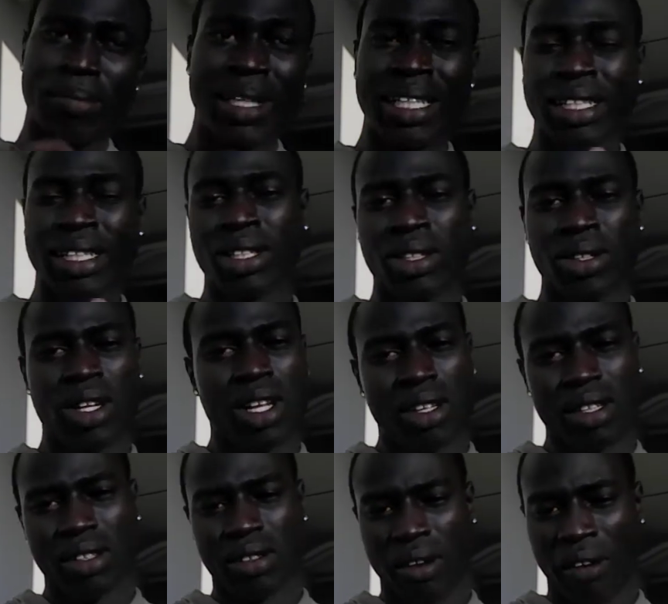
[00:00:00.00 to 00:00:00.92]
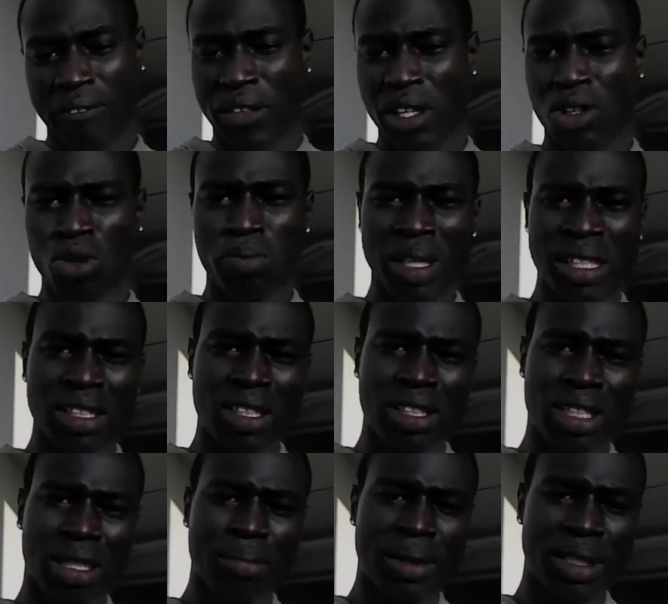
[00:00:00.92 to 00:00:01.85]
money though of the new
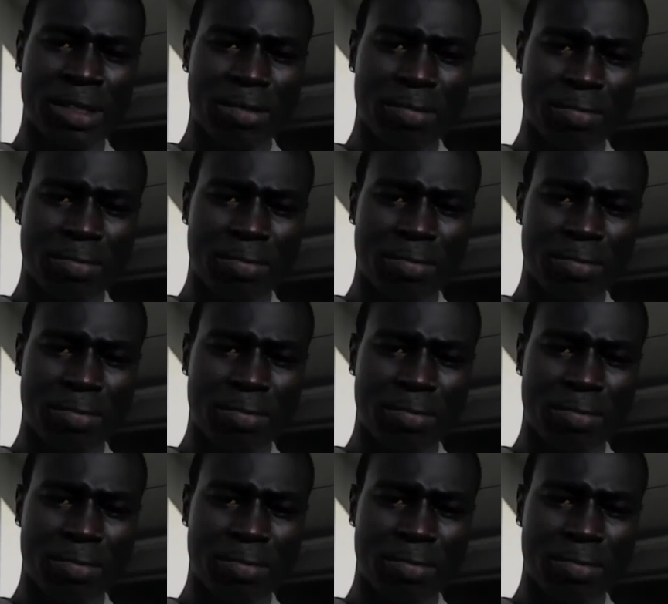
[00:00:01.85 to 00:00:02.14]
business I'm in.